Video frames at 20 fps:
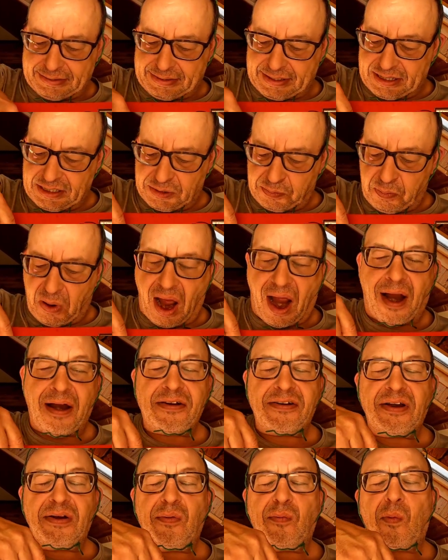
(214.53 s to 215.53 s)
This
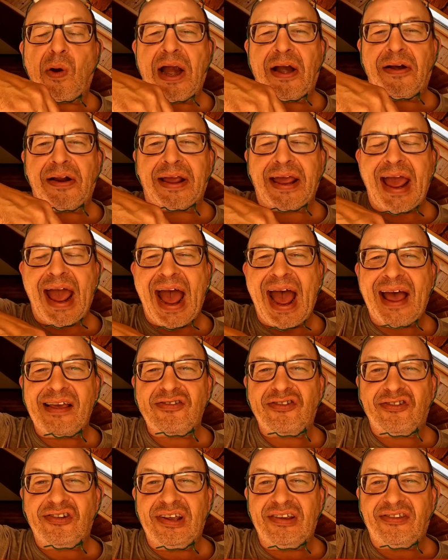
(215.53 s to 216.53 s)
part where the
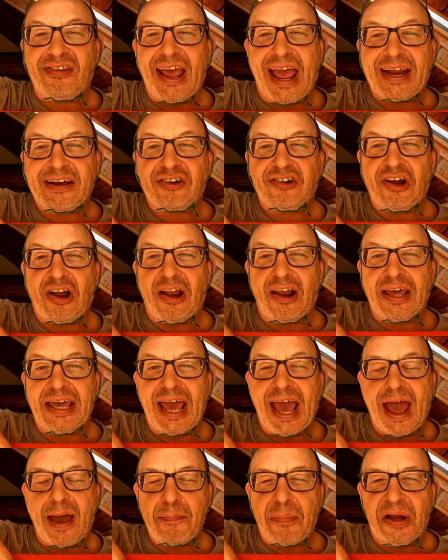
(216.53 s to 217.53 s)
cast is actually
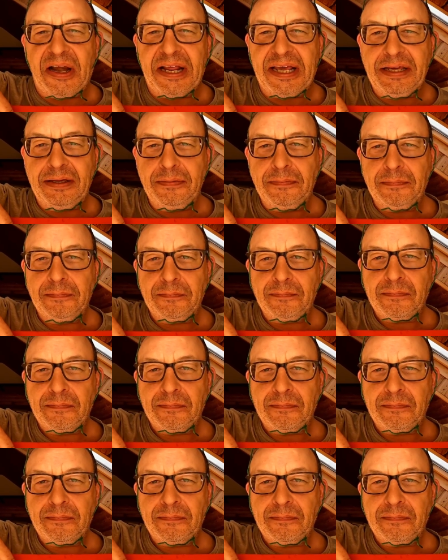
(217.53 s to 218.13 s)
happening